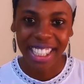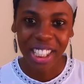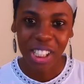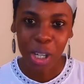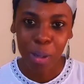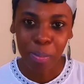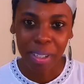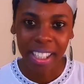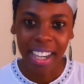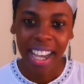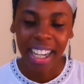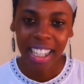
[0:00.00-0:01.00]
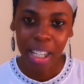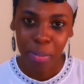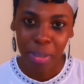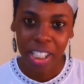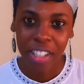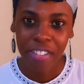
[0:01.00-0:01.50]
this topic, let
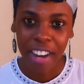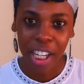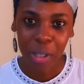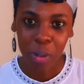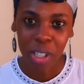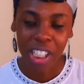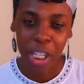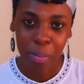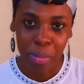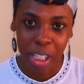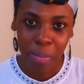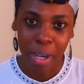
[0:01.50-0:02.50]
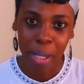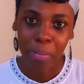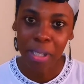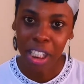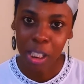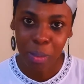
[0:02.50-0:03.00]
me define what I mean by
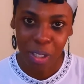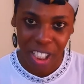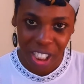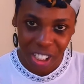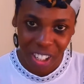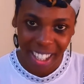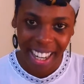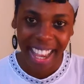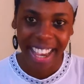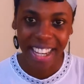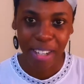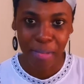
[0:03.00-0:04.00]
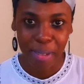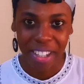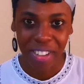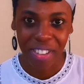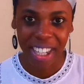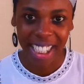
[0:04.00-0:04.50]
being spiritual and
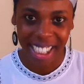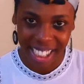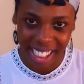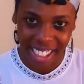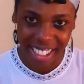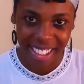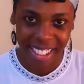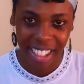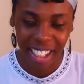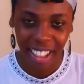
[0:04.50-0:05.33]
being religious.